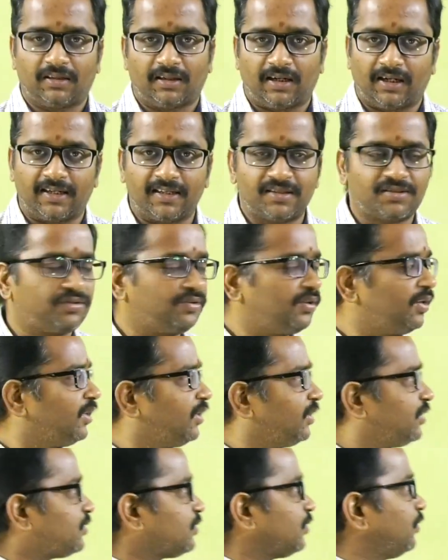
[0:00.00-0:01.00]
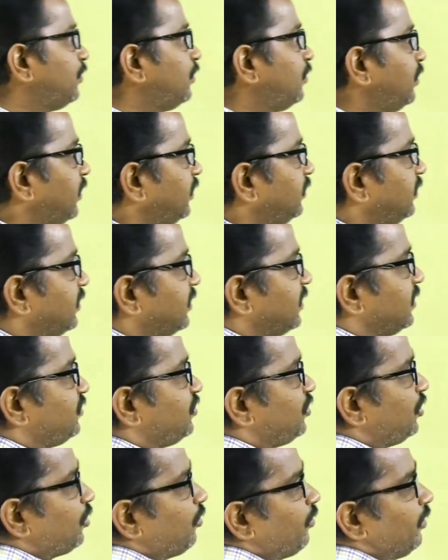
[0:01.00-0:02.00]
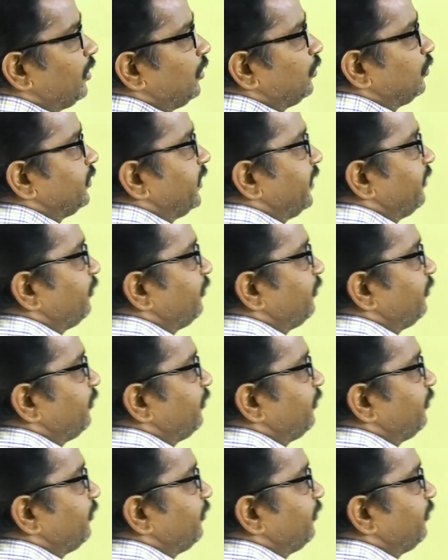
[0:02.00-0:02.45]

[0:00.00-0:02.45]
Understood? So this is 0, 1, 2, 3,